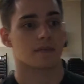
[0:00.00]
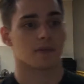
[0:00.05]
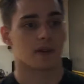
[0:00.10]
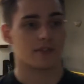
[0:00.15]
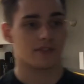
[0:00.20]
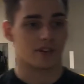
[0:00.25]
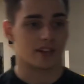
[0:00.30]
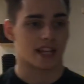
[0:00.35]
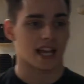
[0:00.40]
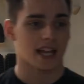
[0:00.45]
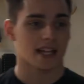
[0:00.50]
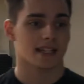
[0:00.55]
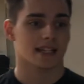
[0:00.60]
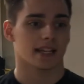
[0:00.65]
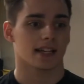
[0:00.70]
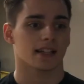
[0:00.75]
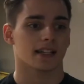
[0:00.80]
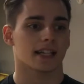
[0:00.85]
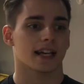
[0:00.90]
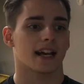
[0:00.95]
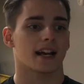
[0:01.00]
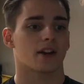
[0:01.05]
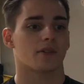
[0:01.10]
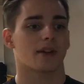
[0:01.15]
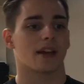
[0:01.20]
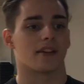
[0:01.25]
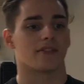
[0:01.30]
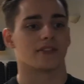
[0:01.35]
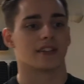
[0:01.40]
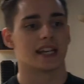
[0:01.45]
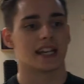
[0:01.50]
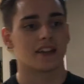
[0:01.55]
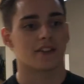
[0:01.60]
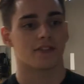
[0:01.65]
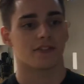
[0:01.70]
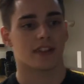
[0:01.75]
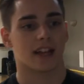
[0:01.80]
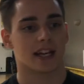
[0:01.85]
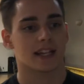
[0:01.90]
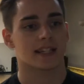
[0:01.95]
But for the ACL tear, we have knee
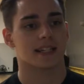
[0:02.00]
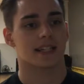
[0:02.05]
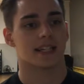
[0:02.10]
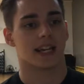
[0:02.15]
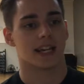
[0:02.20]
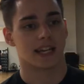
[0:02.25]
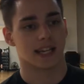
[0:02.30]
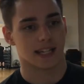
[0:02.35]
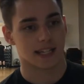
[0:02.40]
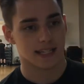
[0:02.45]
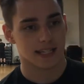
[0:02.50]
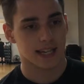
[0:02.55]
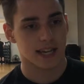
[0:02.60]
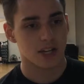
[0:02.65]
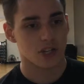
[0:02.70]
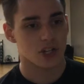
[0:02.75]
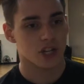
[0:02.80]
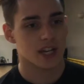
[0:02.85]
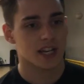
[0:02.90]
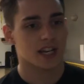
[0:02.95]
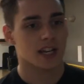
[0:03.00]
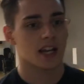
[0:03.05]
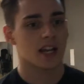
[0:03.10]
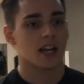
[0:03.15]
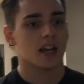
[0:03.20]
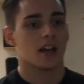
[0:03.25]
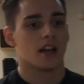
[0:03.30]
flexion and extension,